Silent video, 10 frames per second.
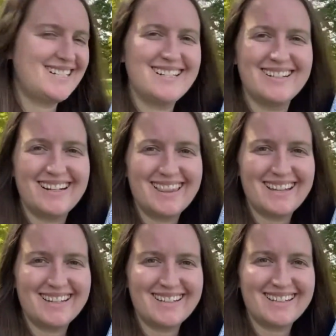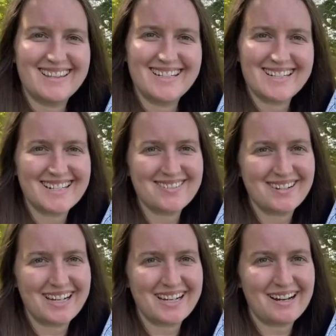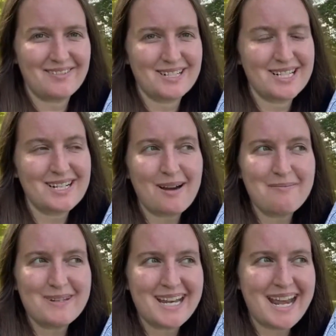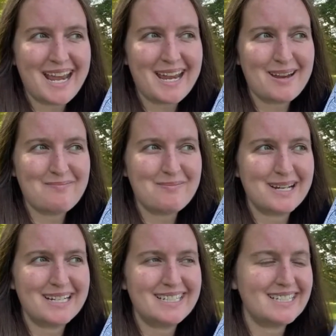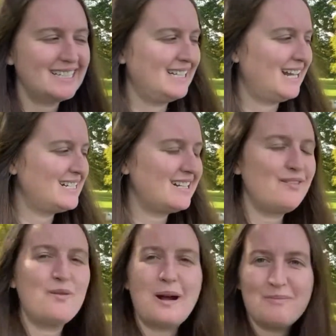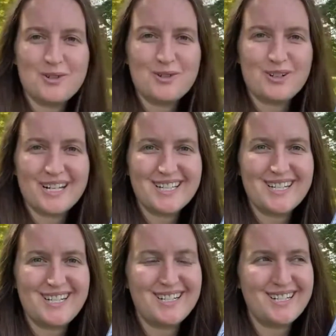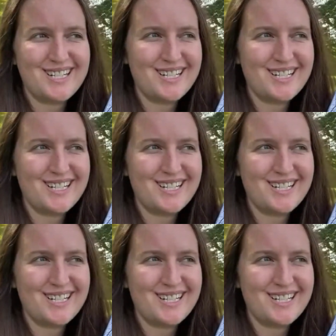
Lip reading: so I think this is where I will stop today, but I still have one more drawing to do